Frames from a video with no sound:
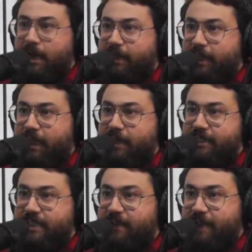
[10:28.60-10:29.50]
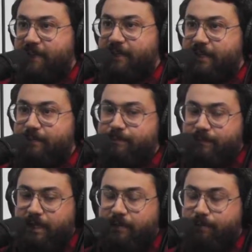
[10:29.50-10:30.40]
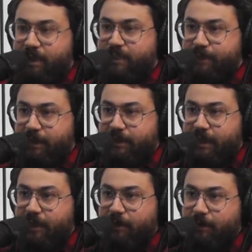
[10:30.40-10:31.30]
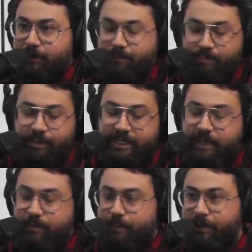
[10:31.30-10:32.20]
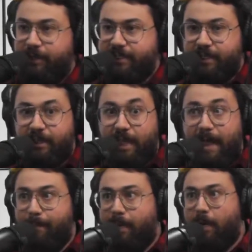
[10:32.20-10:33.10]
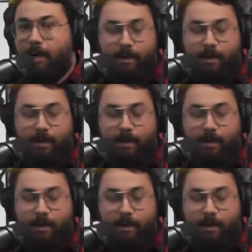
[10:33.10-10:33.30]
of the gate instead of having to, piecemeal it together and put together a build that's a lot bigger.